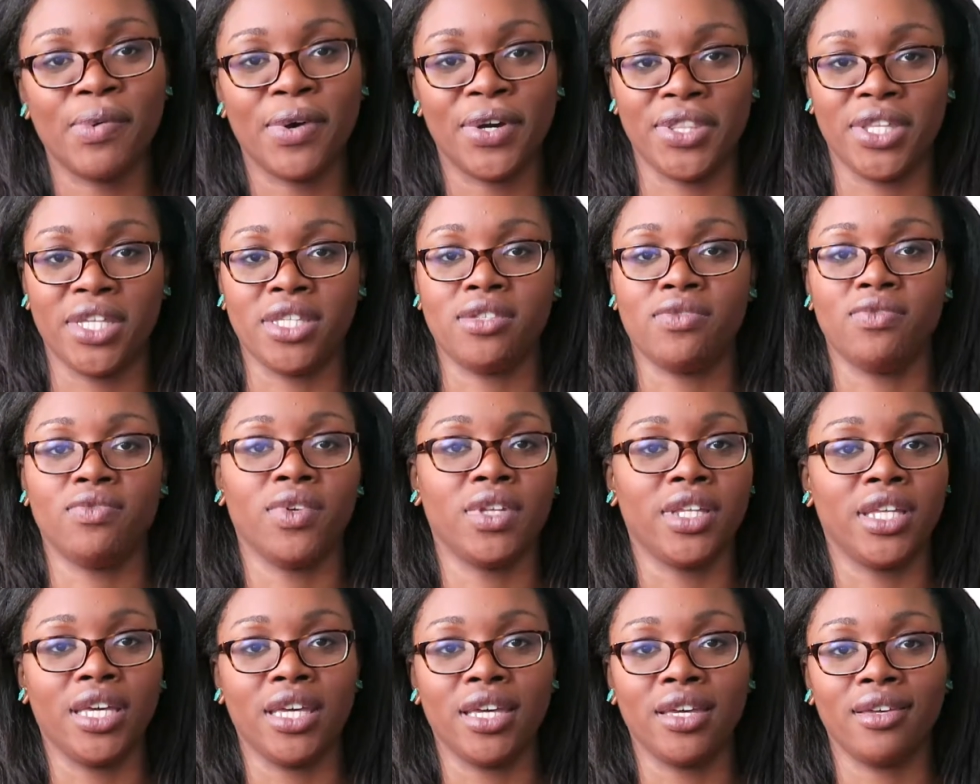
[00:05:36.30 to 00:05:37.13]
part that's
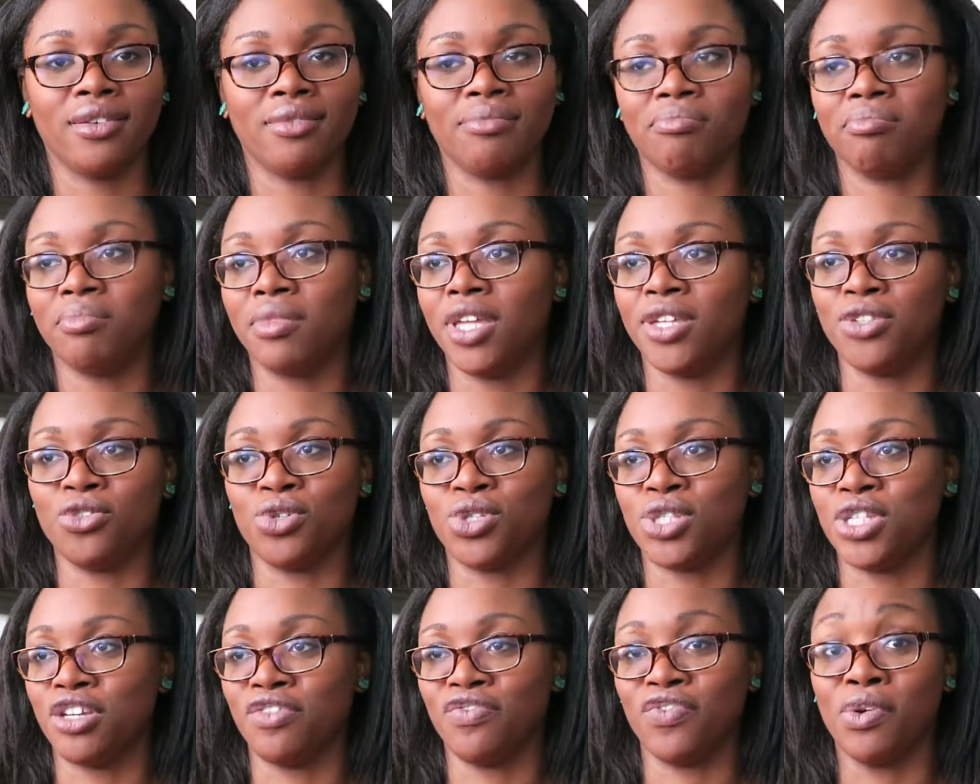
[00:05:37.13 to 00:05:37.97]
really
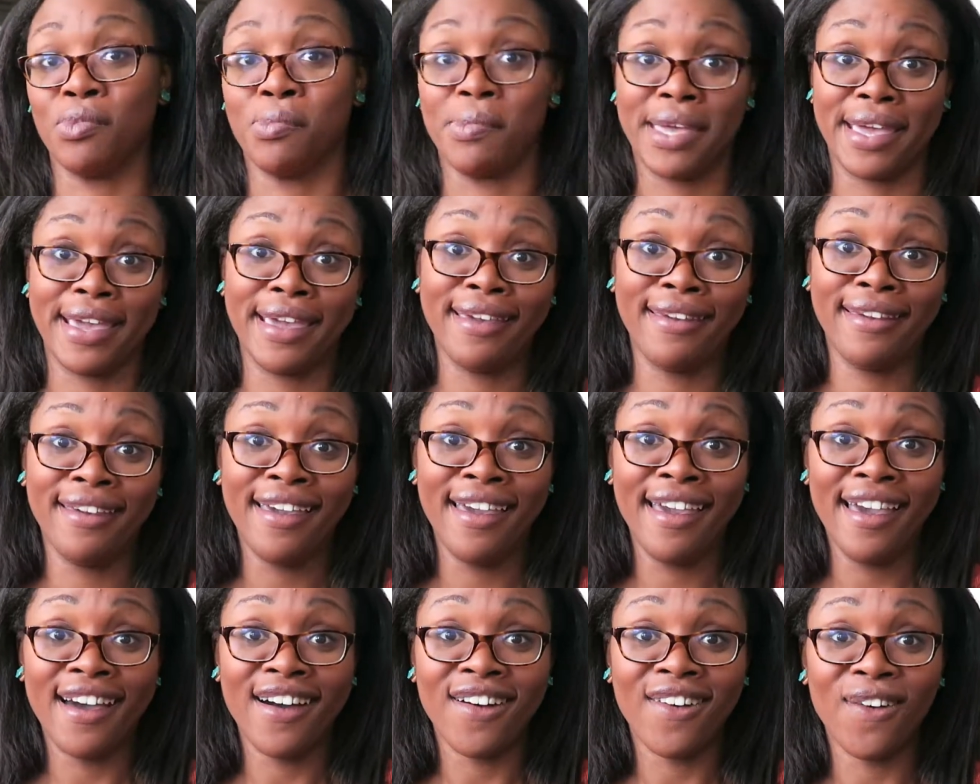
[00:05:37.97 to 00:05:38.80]
interesting for me
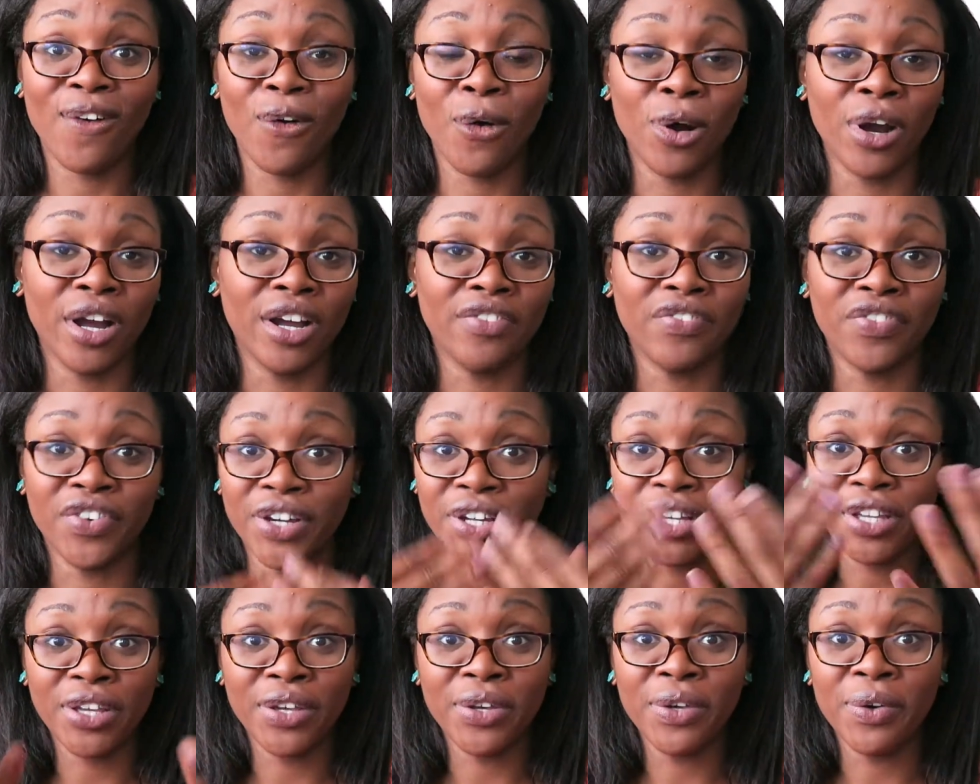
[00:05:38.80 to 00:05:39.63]
or for
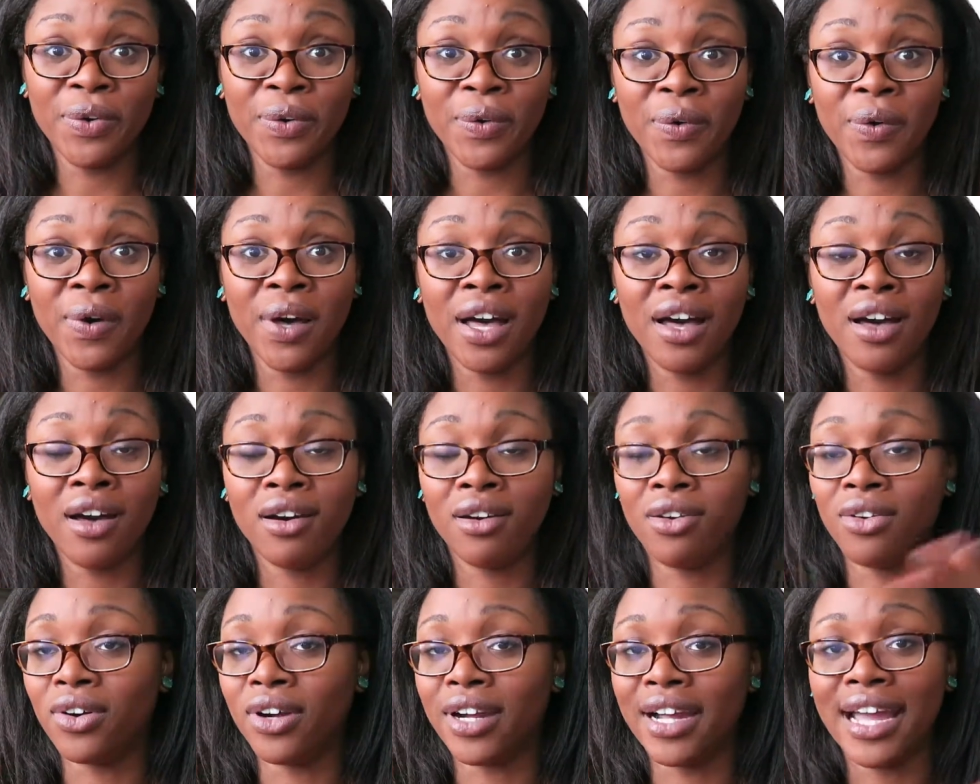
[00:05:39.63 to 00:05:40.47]
you
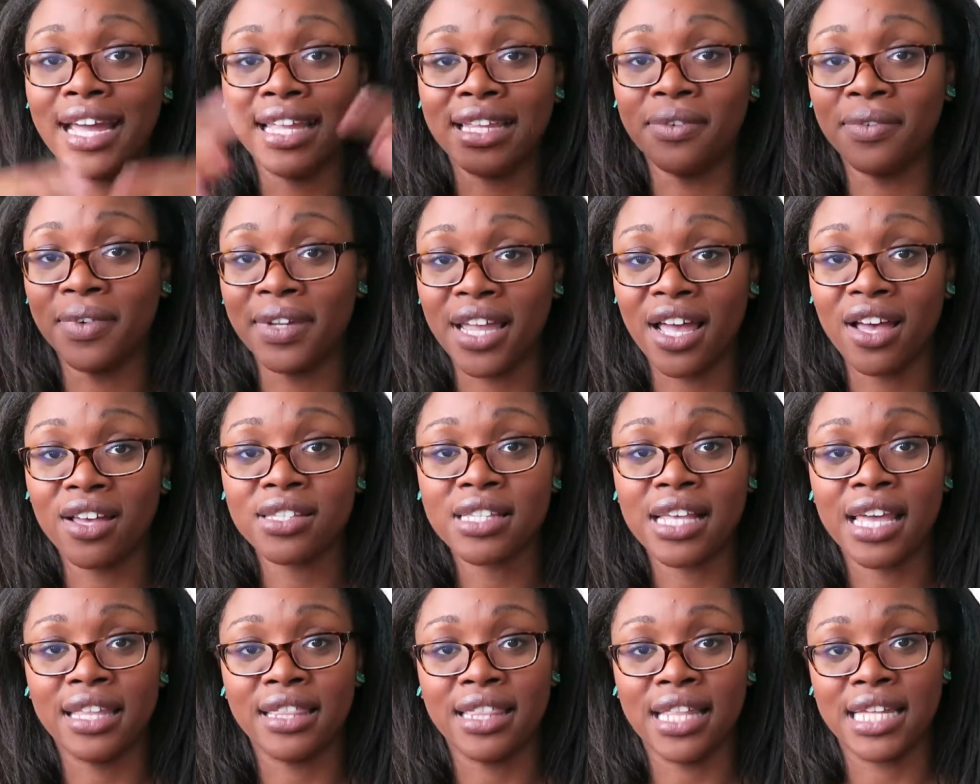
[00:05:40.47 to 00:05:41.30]
or anyone else,
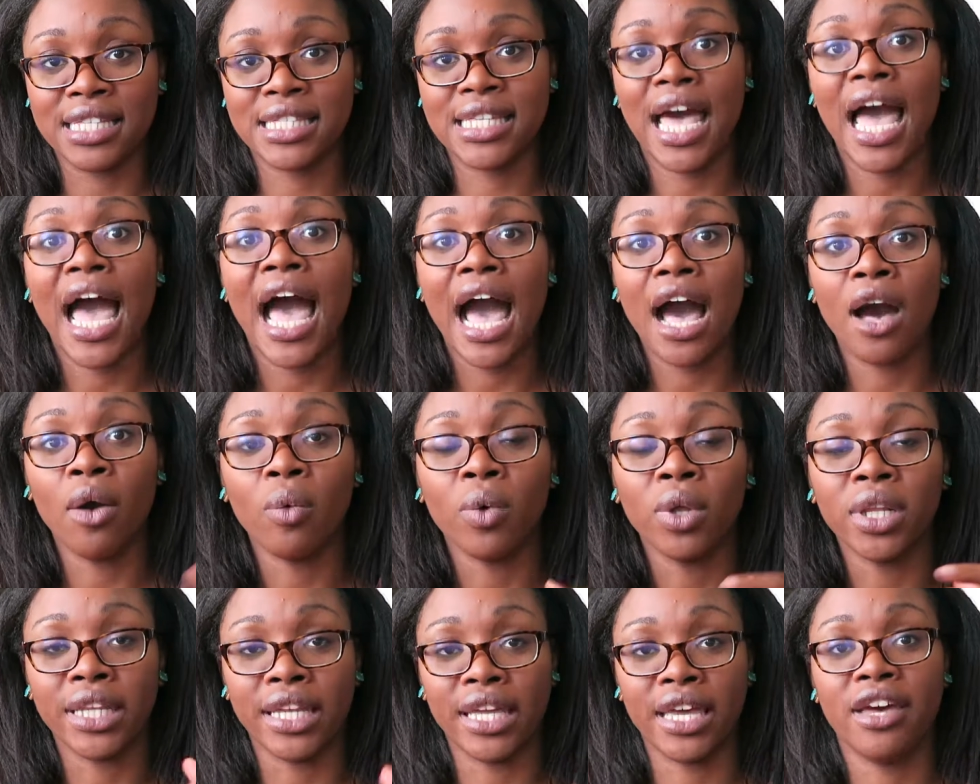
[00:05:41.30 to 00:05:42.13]
and that's how
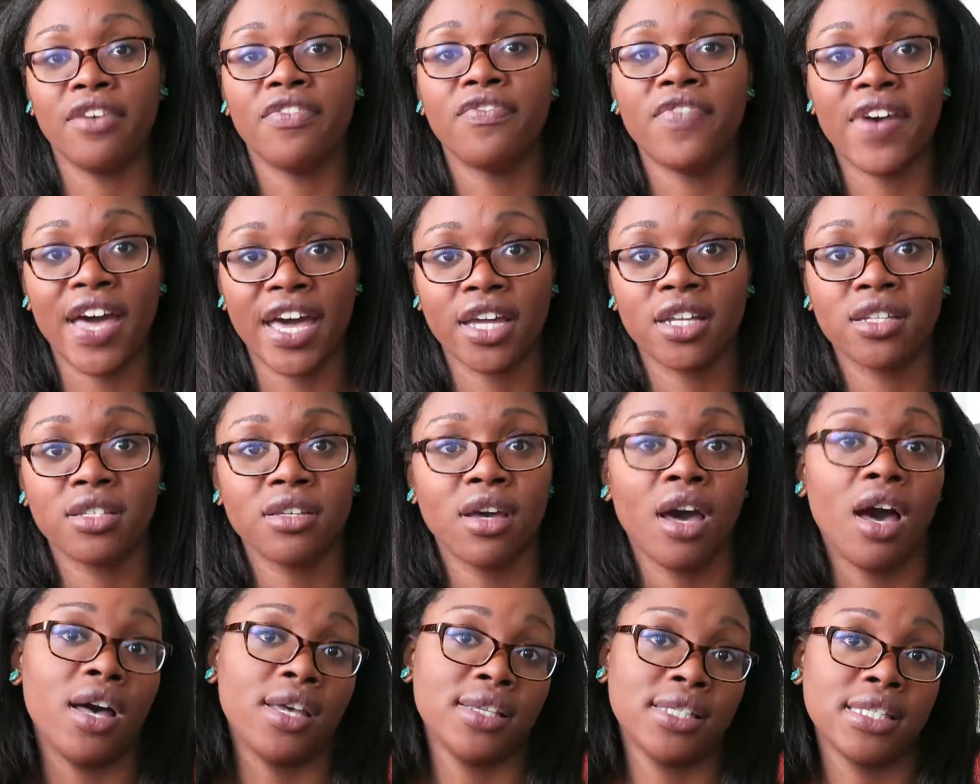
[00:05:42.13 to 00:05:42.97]
will it affect
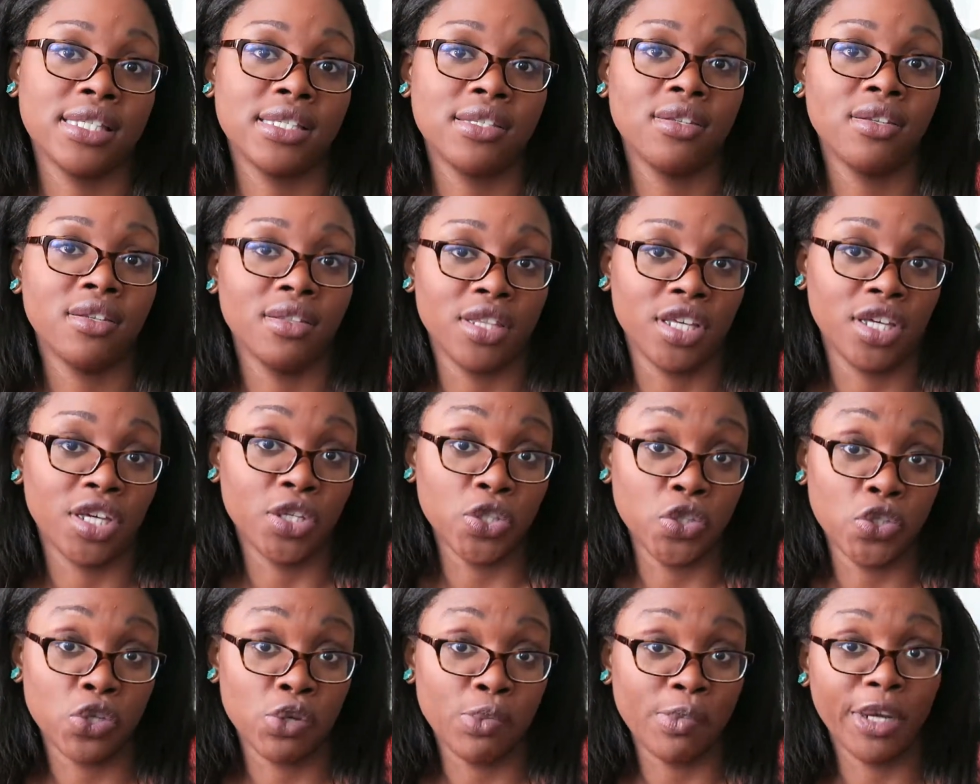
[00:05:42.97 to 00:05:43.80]
us, the
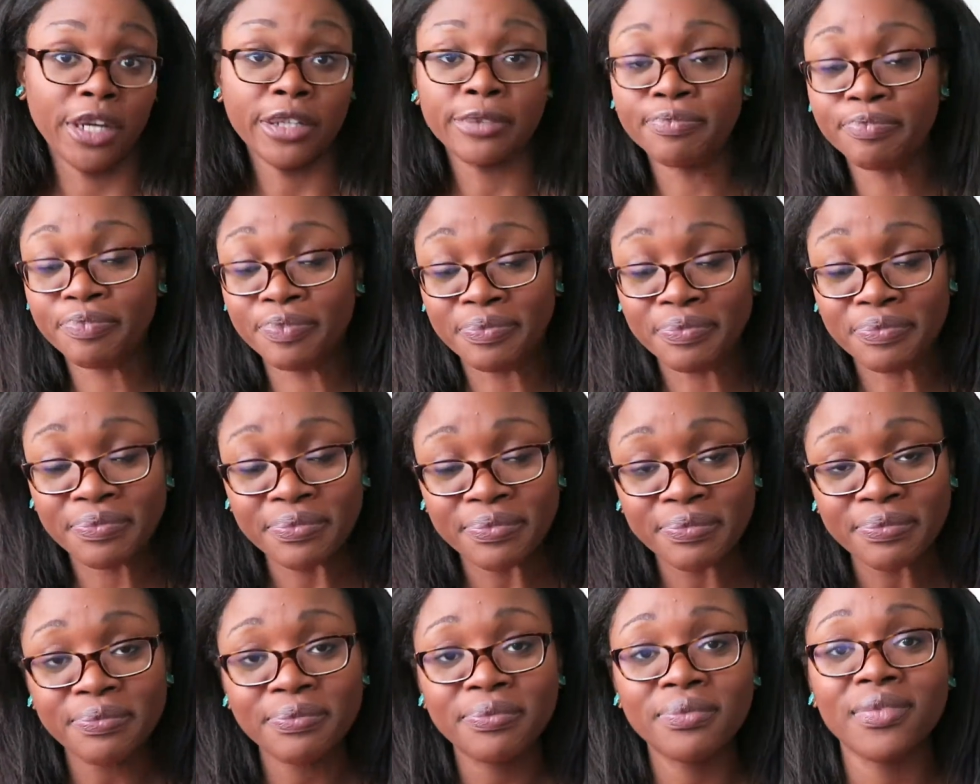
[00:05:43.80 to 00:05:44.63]
consumer.
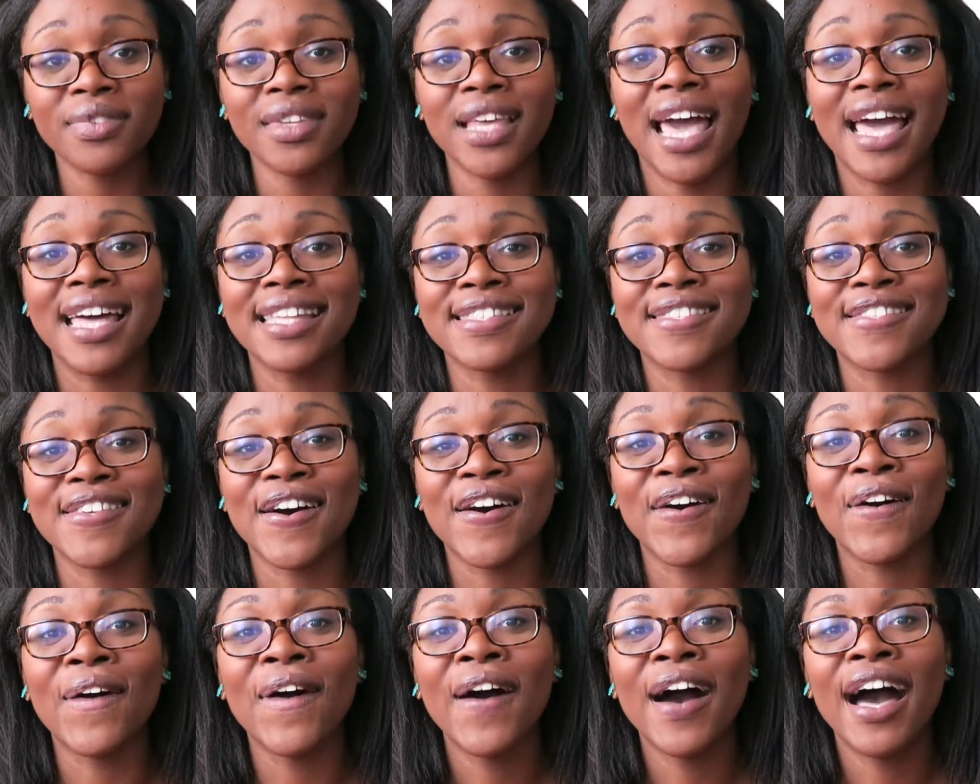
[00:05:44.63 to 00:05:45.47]
And
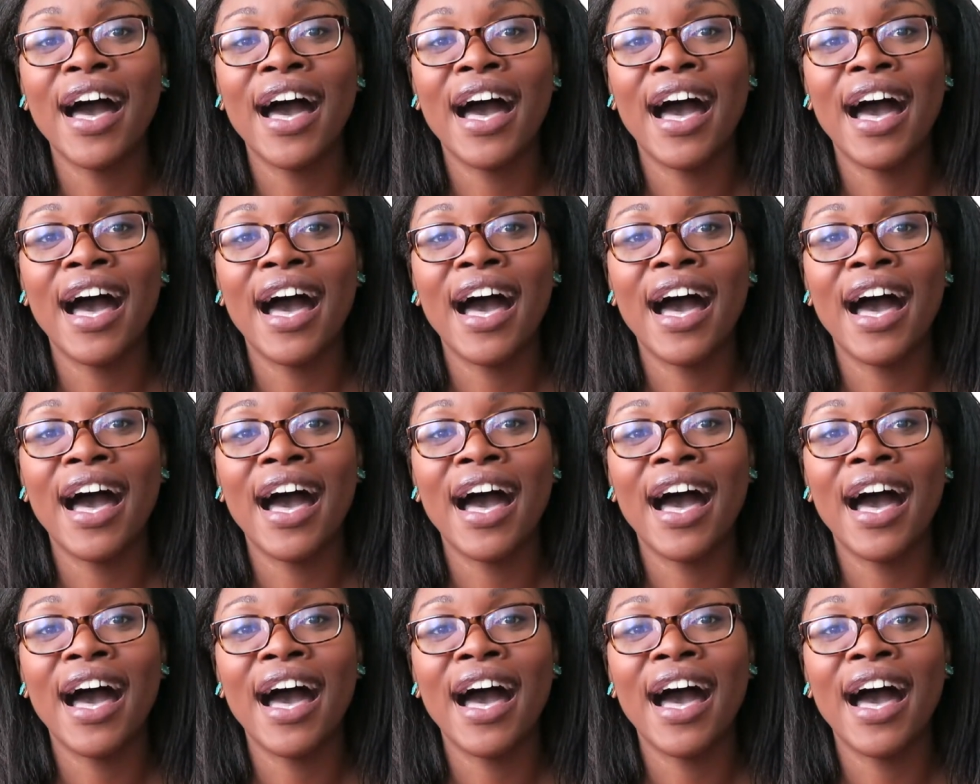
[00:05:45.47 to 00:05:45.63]
so